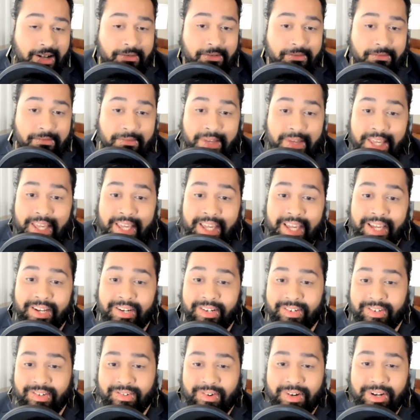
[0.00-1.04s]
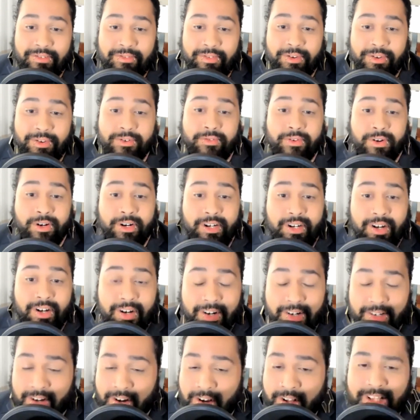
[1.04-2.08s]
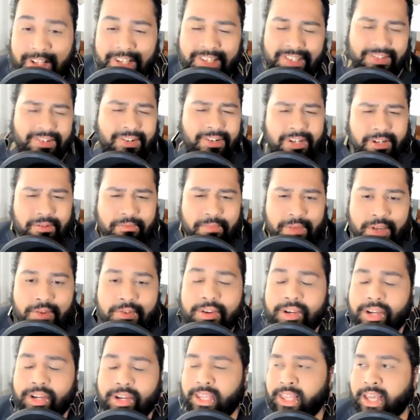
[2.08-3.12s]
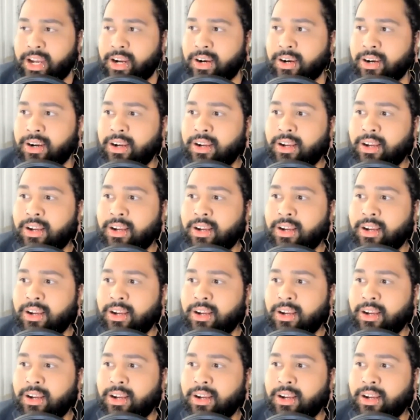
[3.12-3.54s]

me and quite a few of our colleagues in our community there,